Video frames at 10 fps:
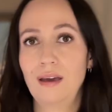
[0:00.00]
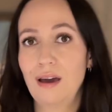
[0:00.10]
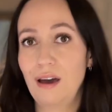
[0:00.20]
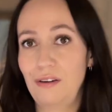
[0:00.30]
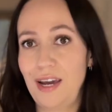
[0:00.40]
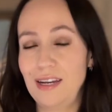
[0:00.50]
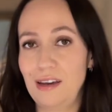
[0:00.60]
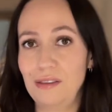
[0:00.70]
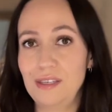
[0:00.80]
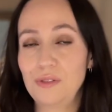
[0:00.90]
All right,
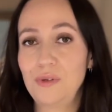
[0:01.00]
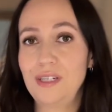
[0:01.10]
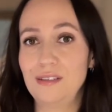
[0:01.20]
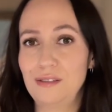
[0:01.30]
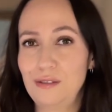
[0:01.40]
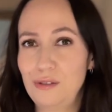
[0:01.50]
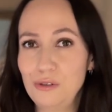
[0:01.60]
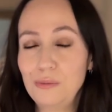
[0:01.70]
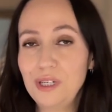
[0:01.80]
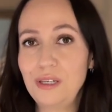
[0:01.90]
now this one is
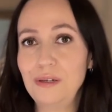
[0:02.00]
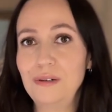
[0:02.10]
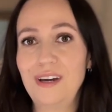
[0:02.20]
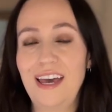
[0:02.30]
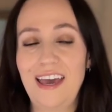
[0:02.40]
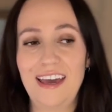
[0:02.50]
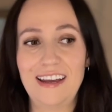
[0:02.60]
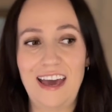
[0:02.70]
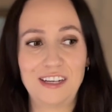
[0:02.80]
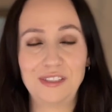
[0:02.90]
super cute, and
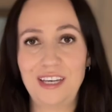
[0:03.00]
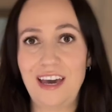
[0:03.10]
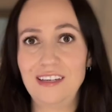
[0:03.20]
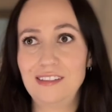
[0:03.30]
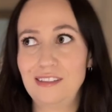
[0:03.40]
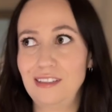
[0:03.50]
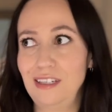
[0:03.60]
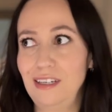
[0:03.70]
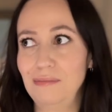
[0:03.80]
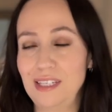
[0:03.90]
actually I could
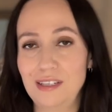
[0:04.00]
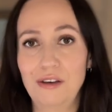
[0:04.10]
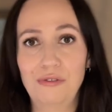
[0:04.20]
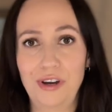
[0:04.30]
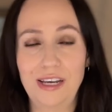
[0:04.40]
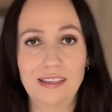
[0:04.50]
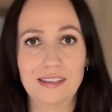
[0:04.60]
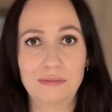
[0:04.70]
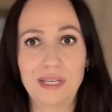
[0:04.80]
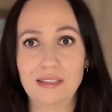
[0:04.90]
see myself wearing
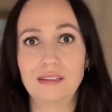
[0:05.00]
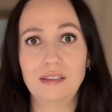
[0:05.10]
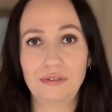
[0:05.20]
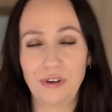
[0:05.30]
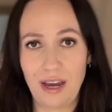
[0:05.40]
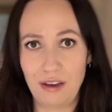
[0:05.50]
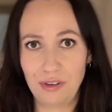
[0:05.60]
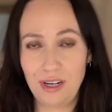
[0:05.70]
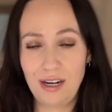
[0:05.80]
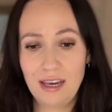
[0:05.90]
this basically
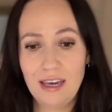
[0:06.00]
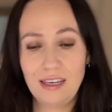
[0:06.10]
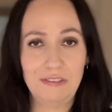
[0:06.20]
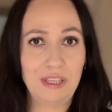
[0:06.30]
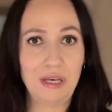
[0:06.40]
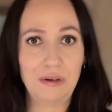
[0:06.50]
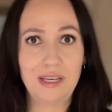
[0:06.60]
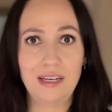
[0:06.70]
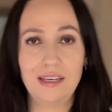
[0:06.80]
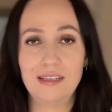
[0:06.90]
forever, even though
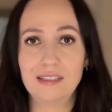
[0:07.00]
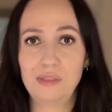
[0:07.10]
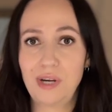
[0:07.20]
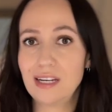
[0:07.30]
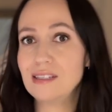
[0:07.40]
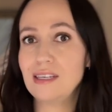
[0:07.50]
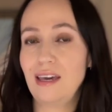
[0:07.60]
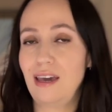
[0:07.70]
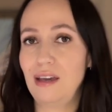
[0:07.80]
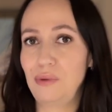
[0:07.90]
it is pregnancy
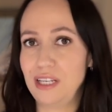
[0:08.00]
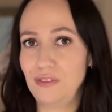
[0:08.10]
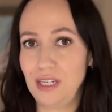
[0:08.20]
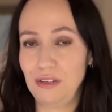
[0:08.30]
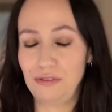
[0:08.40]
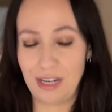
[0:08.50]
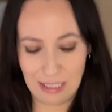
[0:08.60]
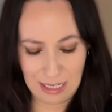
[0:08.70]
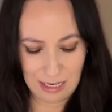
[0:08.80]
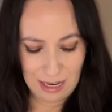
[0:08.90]
and breastfeeding
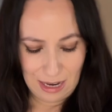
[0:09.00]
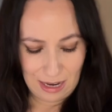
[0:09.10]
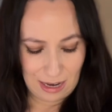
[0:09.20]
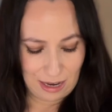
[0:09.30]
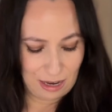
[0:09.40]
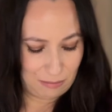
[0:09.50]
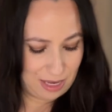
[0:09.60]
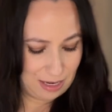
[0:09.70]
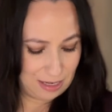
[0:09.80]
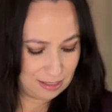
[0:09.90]
friendly.
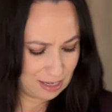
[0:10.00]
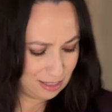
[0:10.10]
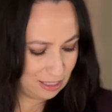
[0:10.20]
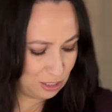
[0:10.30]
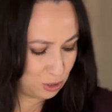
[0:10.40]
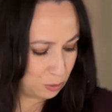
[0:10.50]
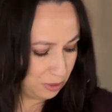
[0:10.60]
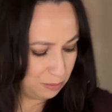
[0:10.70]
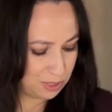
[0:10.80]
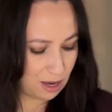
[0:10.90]
It is kind of like a
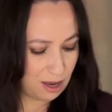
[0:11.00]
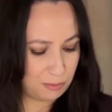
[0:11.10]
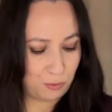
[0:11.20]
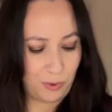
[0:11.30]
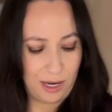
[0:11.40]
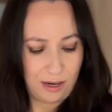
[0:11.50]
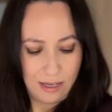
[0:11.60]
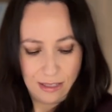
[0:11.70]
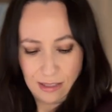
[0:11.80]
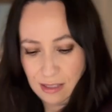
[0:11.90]
tulip top where
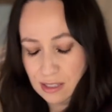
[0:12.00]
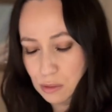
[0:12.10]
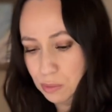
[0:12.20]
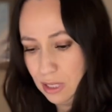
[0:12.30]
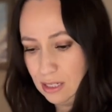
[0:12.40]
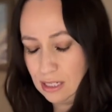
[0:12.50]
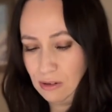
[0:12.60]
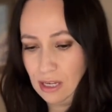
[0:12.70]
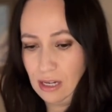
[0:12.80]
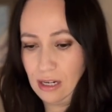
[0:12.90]
it's split down
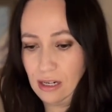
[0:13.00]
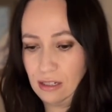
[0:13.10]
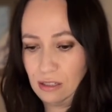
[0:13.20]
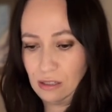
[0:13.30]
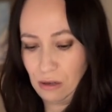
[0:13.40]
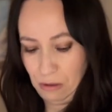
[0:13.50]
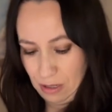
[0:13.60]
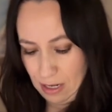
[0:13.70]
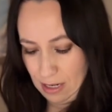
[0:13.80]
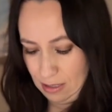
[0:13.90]
here, so
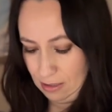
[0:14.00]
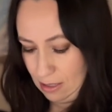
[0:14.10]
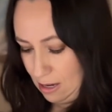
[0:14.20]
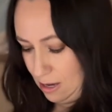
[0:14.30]
there is